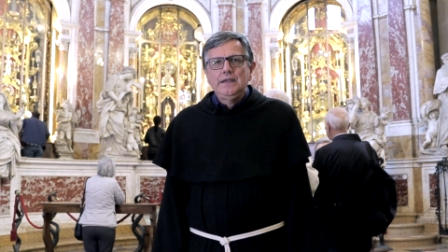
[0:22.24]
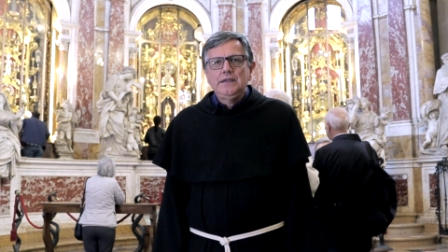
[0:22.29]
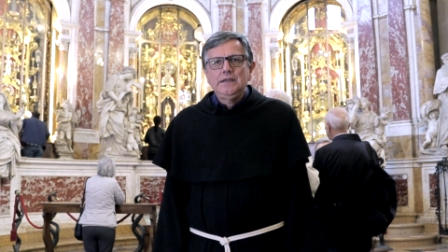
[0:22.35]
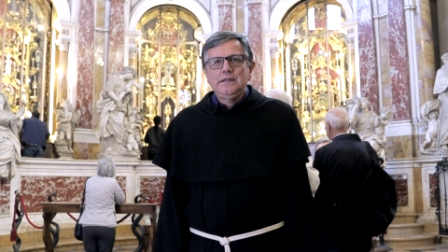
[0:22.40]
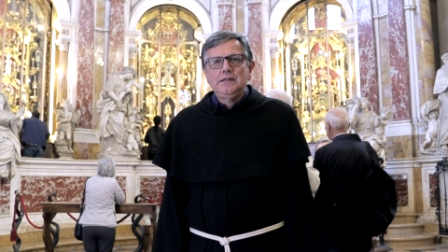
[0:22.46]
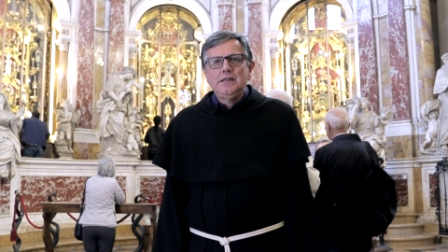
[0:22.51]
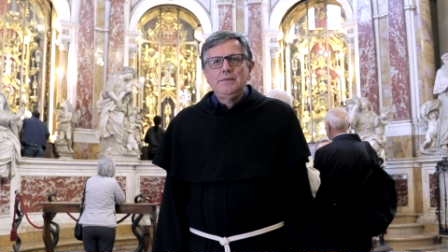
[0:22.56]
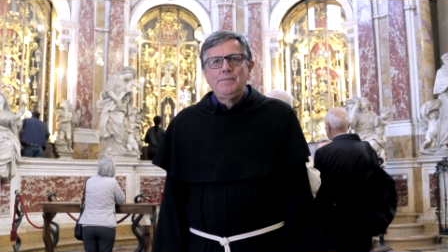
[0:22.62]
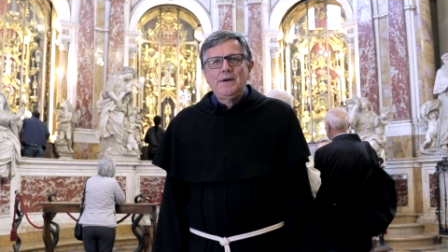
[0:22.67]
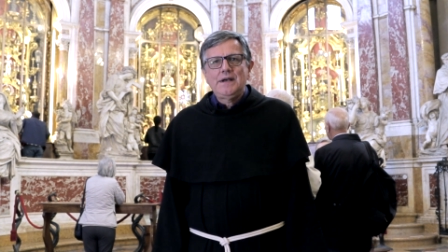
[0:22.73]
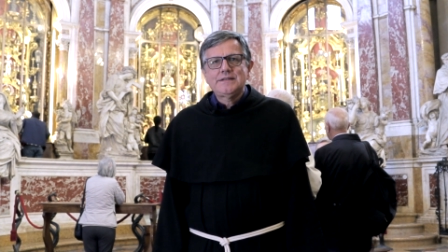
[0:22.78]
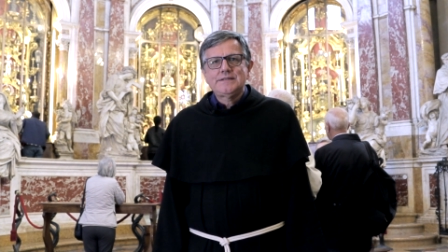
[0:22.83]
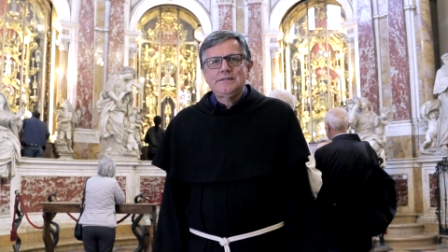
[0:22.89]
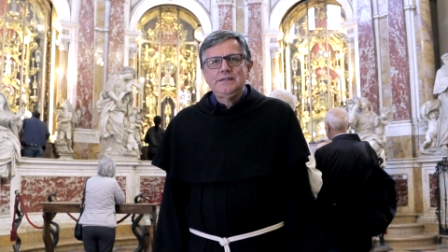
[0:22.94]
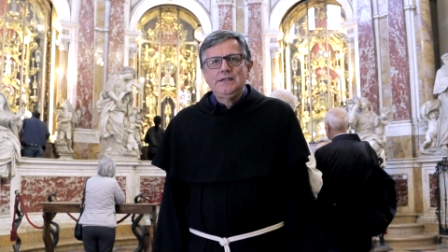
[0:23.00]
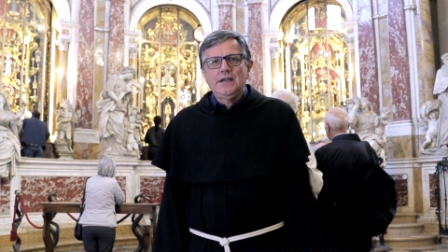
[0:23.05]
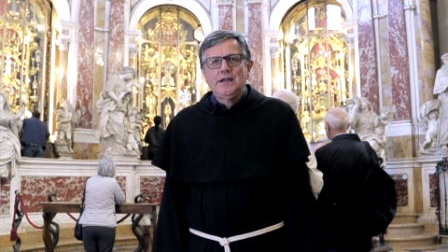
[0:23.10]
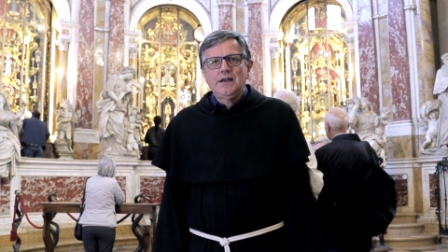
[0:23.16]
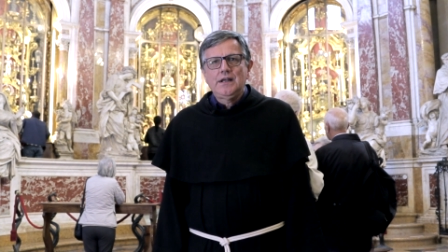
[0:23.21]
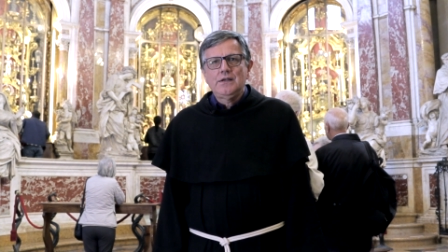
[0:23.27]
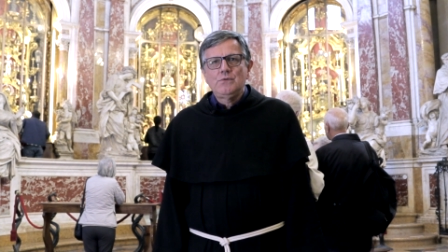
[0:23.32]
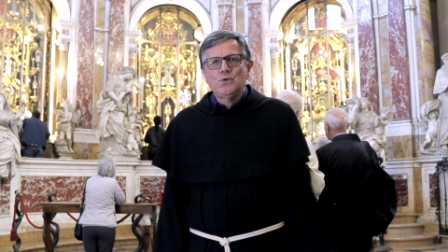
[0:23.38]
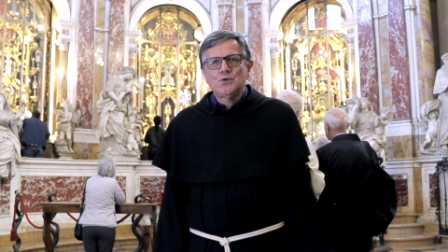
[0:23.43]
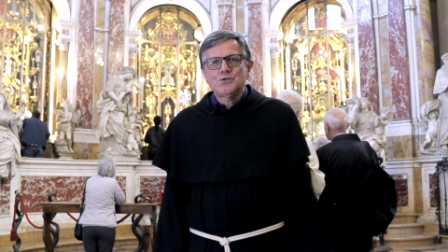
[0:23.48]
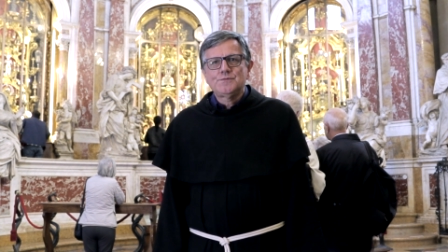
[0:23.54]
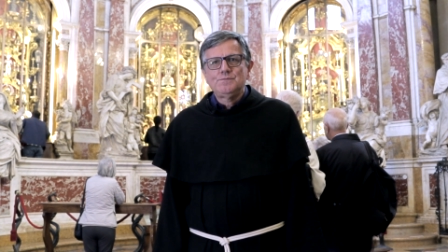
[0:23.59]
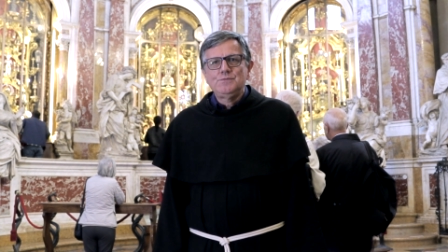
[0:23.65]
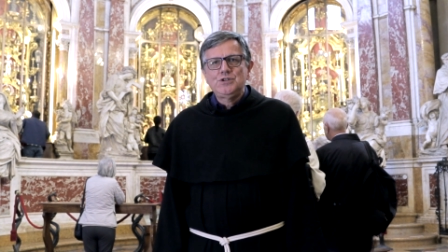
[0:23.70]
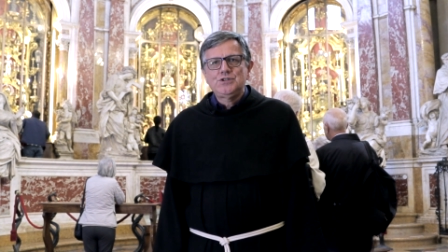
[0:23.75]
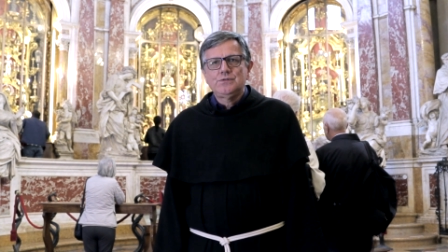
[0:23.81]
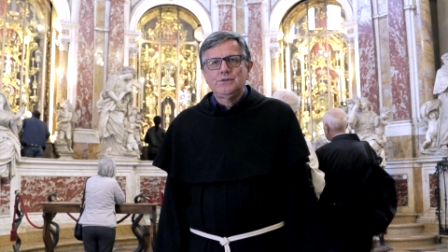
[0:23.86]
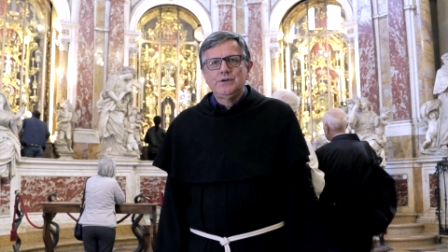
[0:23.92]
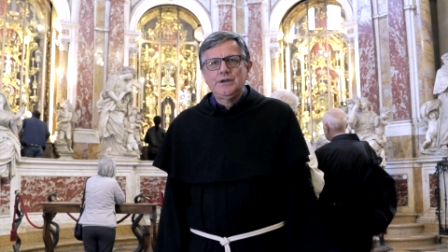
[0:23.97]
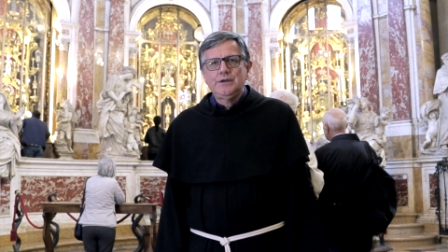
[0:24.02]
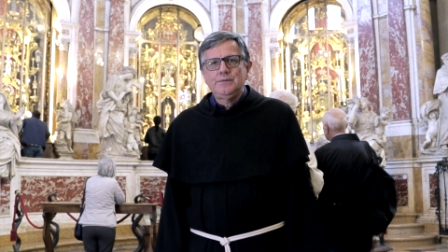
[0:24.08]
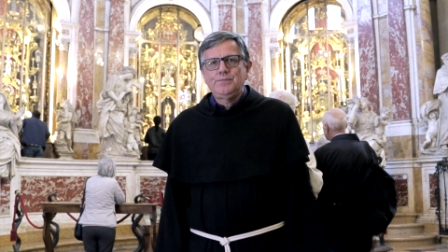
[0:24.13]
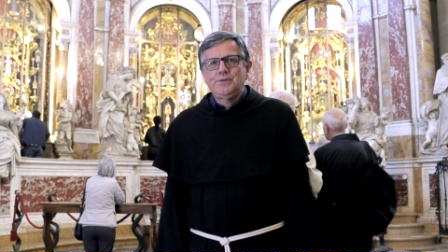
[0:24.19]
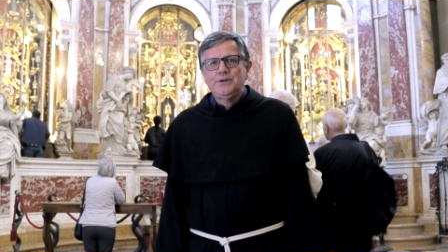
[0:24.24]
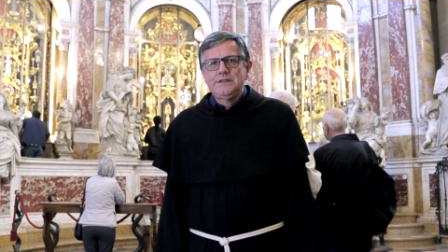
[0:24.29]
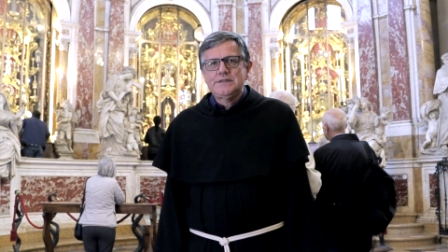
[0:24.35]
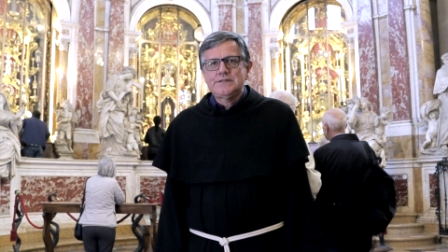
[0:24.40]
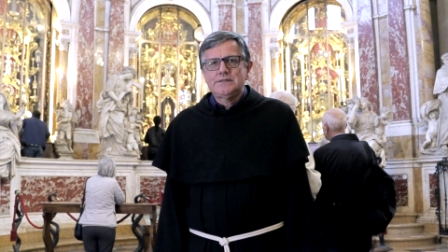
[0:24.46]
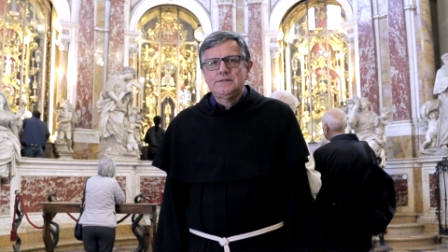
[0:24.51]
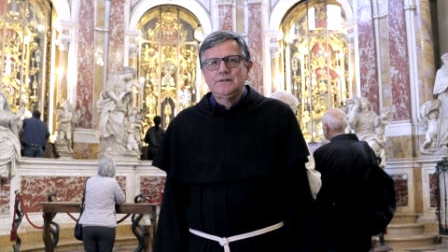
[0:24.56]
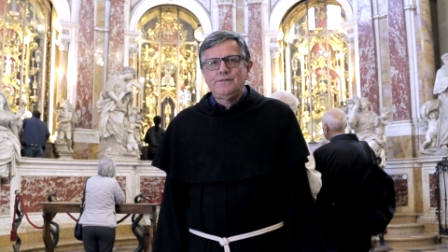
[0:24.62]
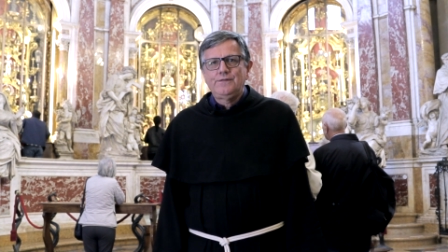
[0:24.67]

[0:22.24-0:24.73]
In the past year, I was missionary priest